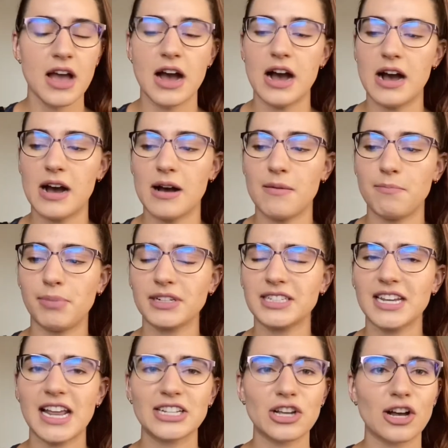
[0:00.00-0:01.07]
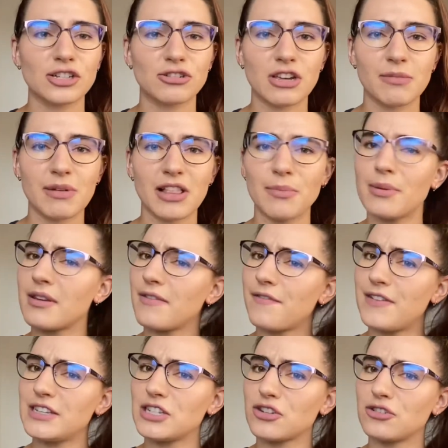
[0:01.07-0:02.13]
but today's also gonna be a little bit of
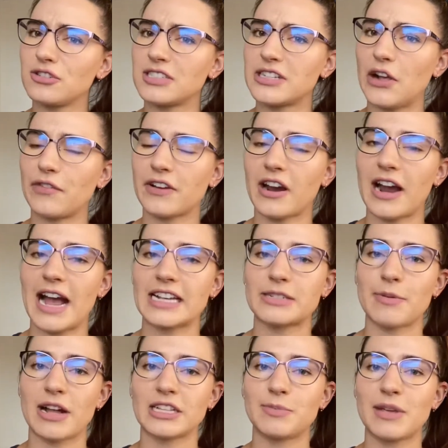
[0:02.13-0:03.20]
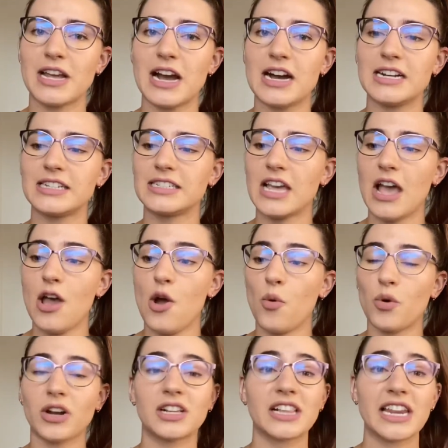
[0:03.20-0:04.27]
physical self-care aspect because
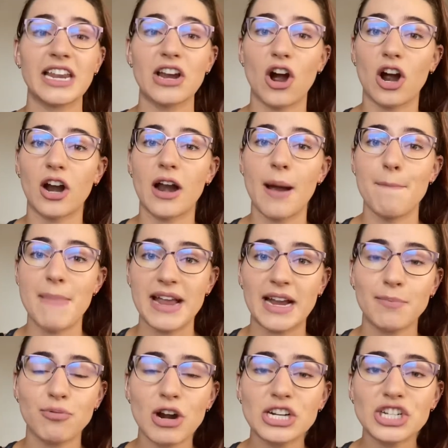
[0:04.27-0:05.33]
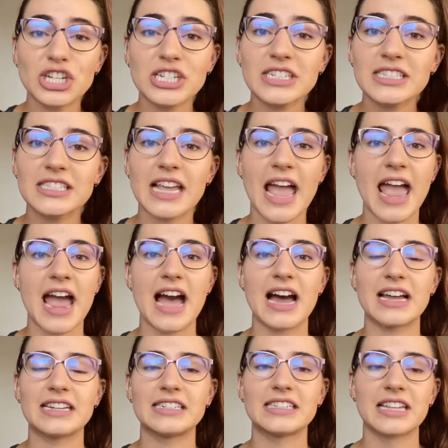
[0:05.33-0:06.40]
we're cleaning our makeup brushes
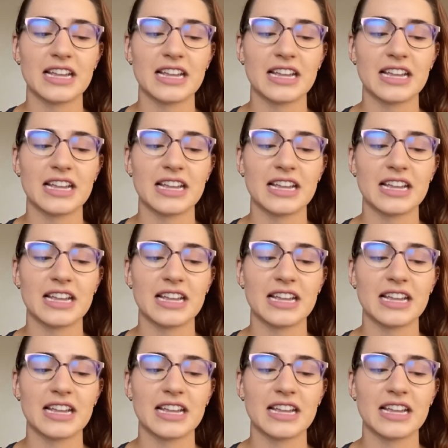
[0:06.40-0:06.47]
and